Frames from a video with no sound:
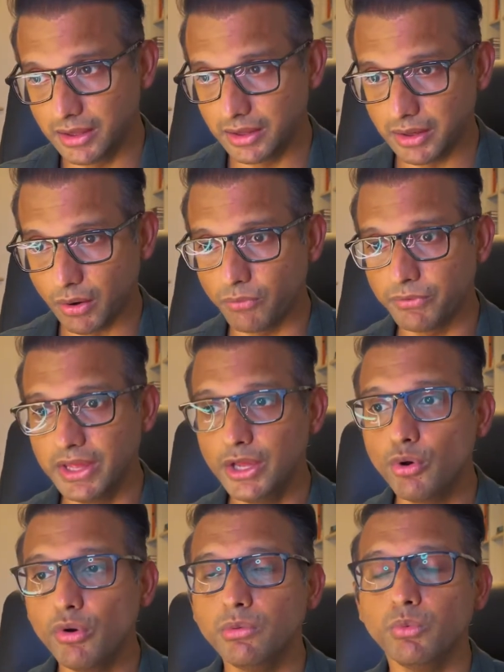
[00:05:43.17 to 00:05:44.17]
of
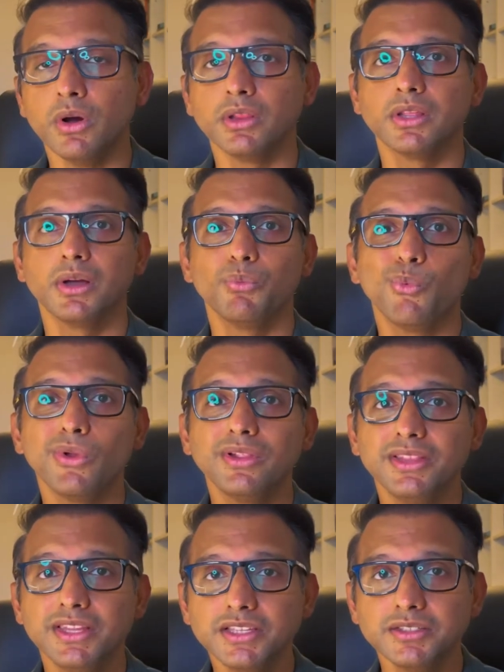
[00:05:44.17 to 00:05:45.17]
equal worth. What
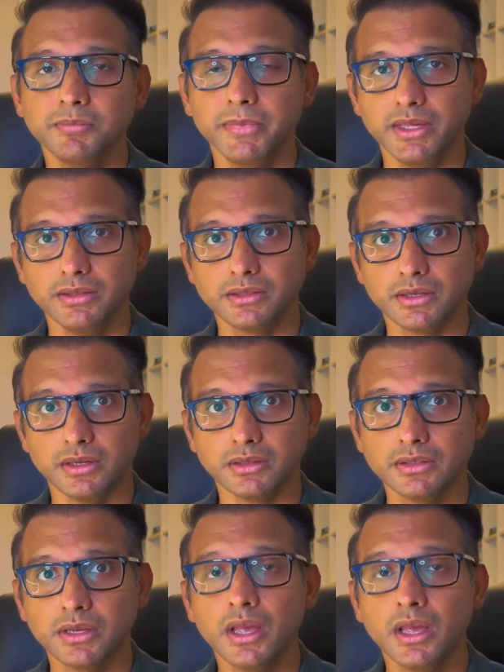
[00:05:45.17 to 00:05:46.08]
this means is,